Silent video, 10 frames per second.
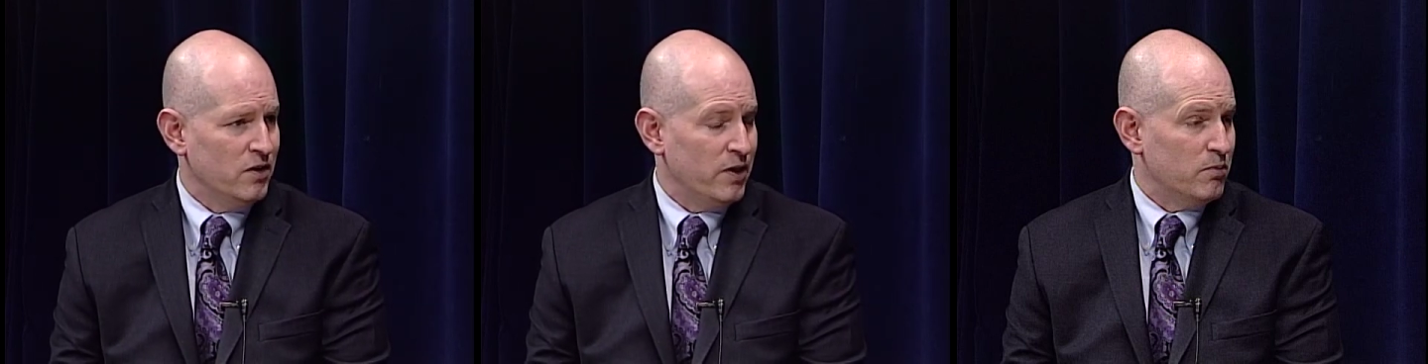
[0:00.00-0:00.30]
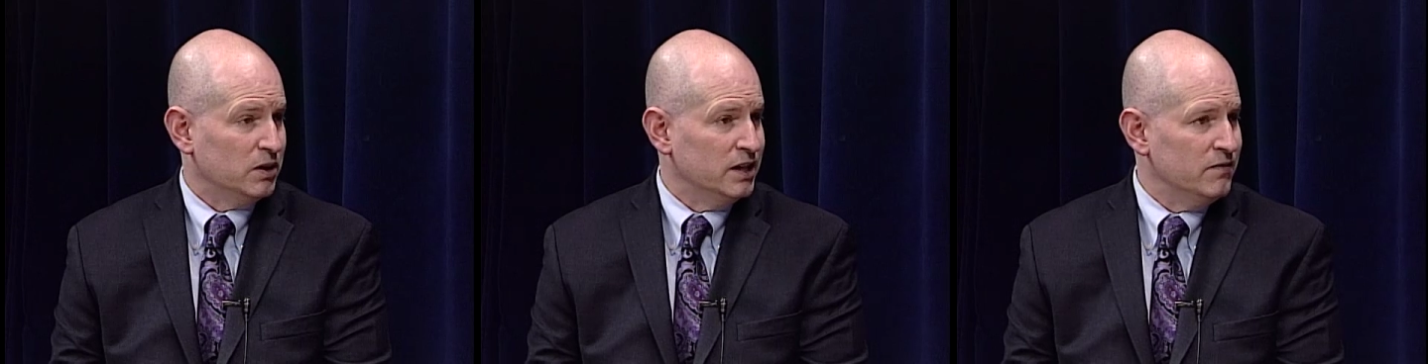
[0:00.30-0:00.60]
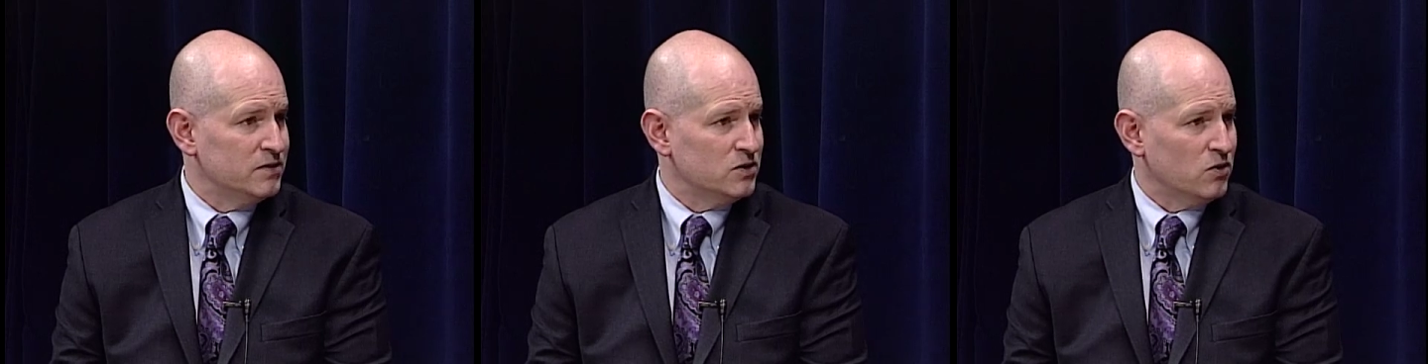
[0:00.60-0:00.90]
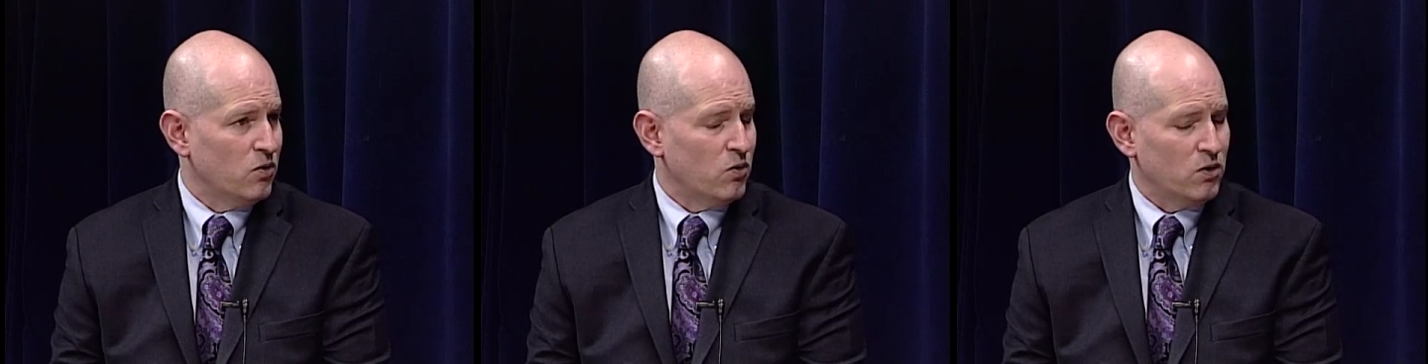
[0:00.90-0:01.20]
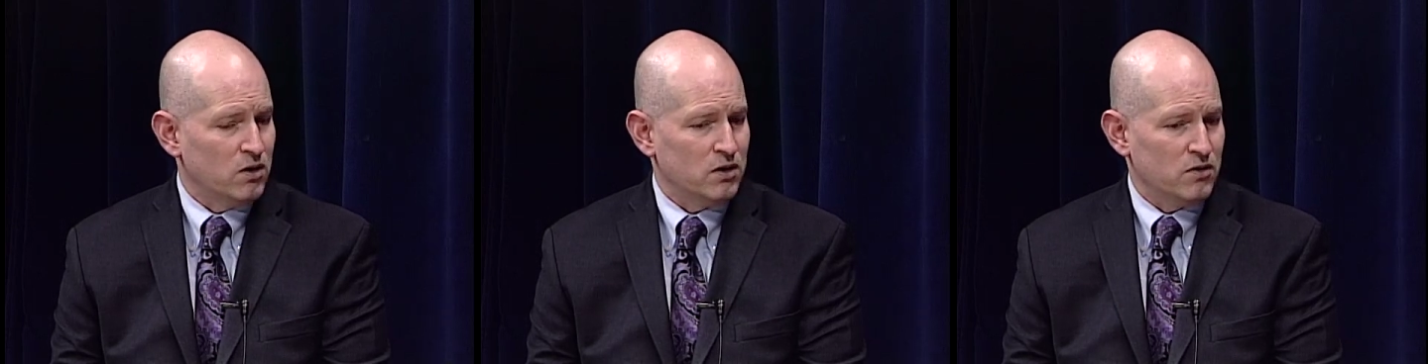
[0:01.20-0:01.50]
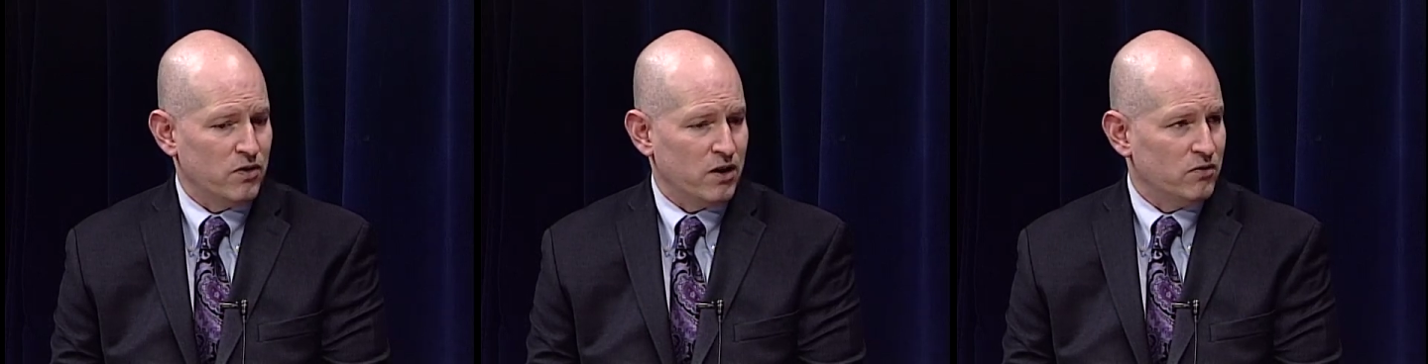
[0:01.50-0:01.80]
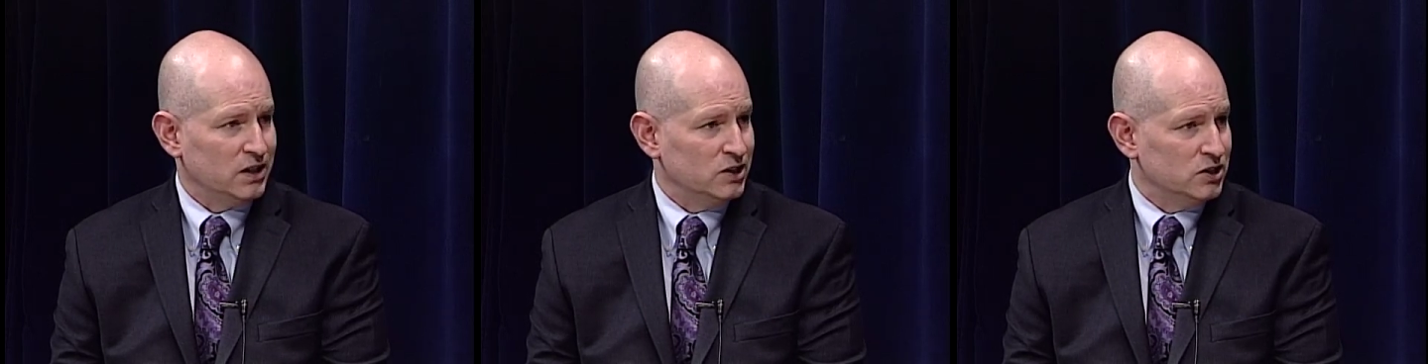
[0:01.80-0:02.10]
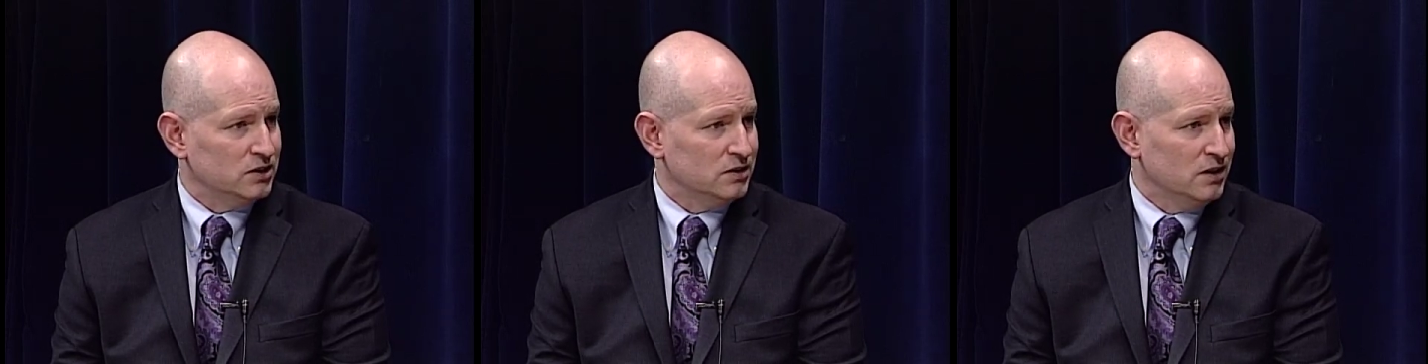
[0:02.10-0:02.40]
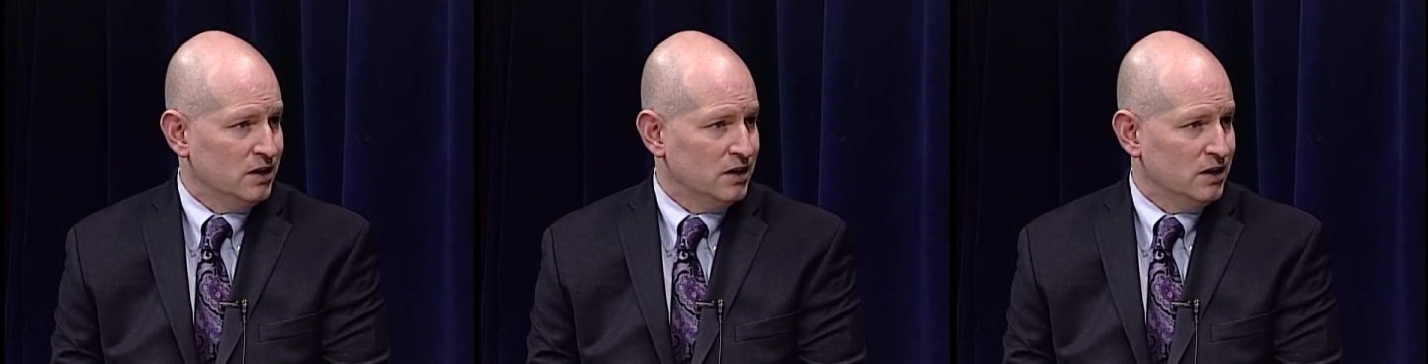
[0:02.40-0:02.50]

their beliefs or their religion